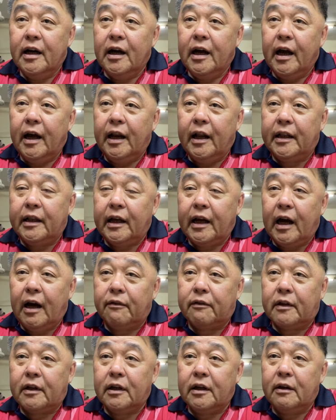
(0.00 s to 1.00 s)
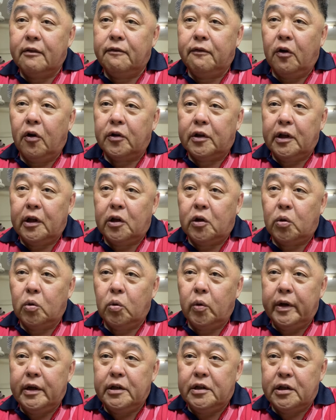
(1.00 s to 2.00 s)
anything after
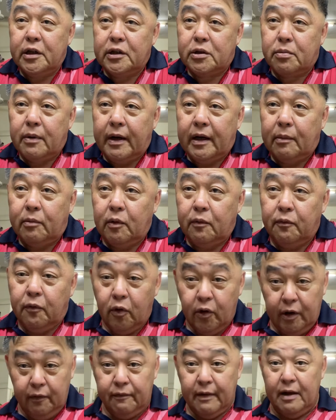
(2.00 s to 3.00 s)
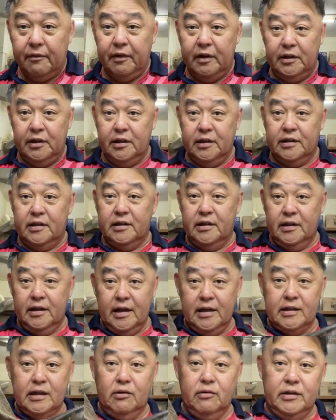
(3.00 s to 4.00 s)
42 inches right up to 45 inches.
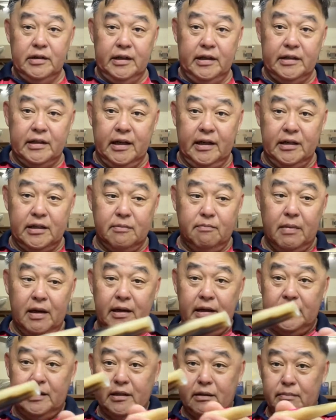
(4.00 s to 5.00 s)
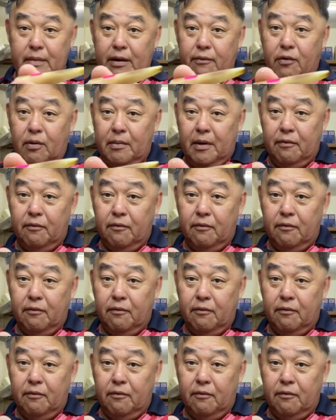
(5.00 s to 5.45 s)
That's our J size. But this is made from a